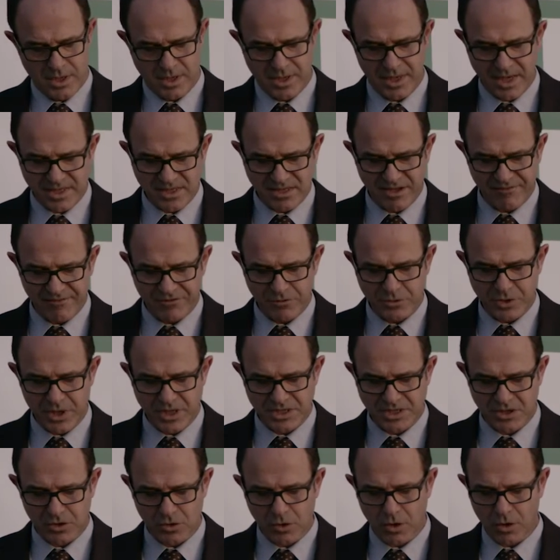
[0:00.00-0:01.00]
Just a few
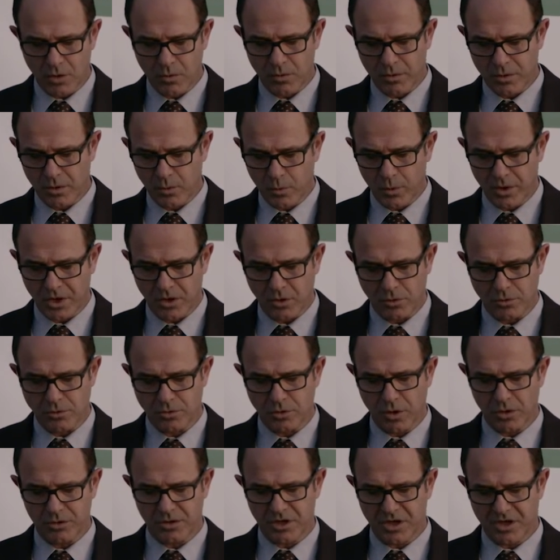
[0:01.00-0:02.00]
years ago, we could
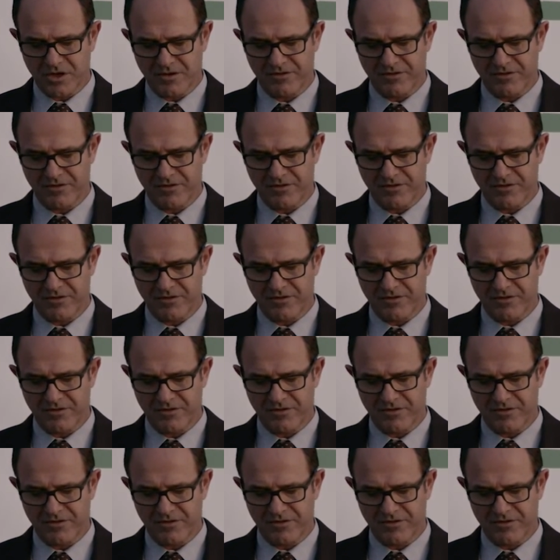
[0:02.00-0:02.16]
not